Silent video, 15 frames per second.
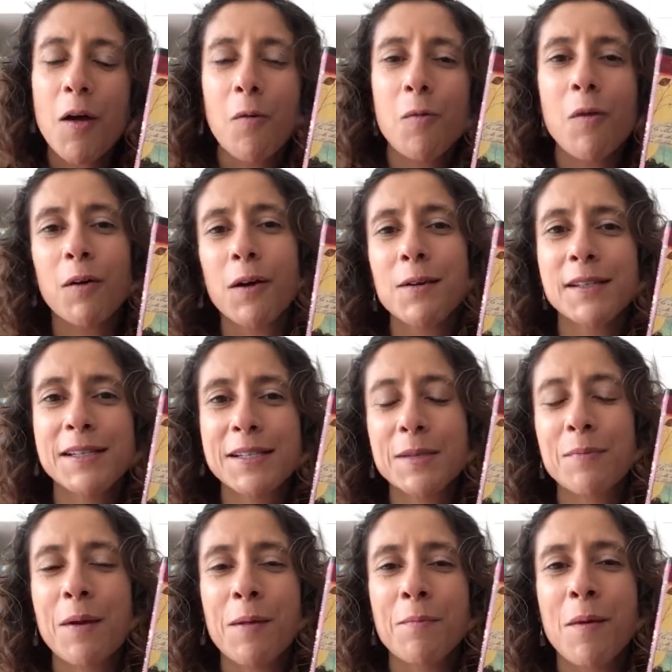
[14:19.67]
what goes
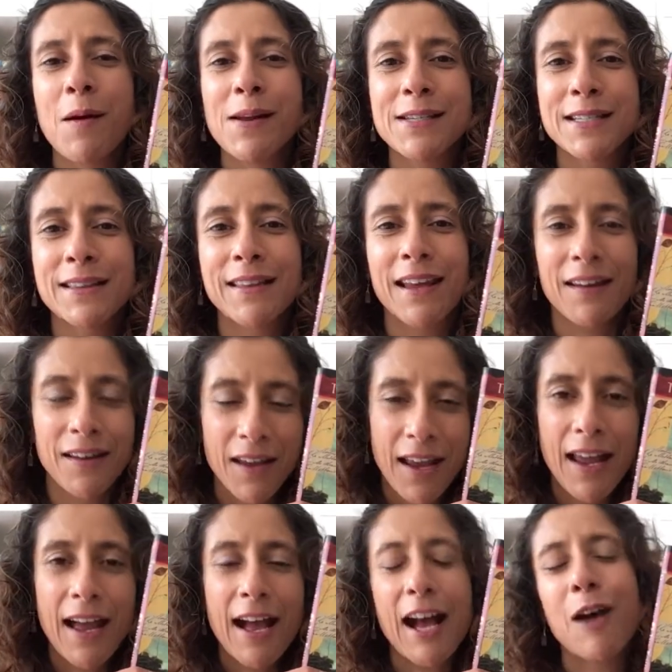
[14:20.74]
into my mind and then
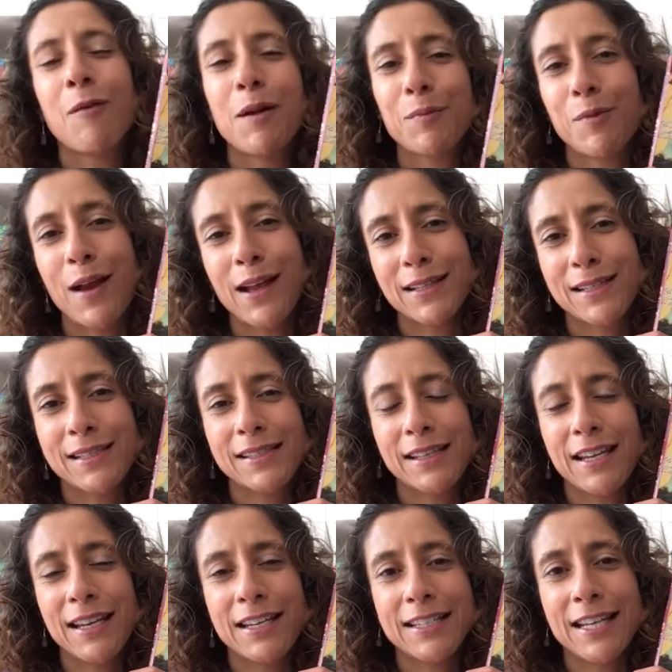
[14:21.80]
how I practice it
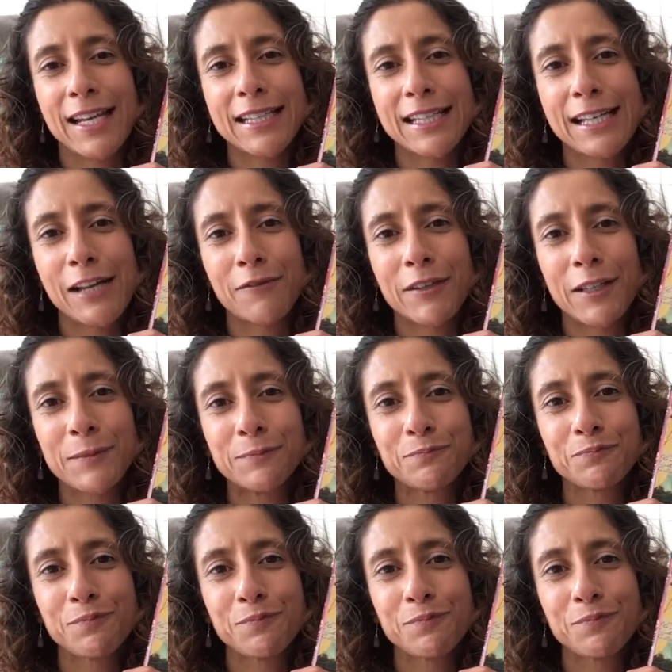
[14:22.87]
in daily living.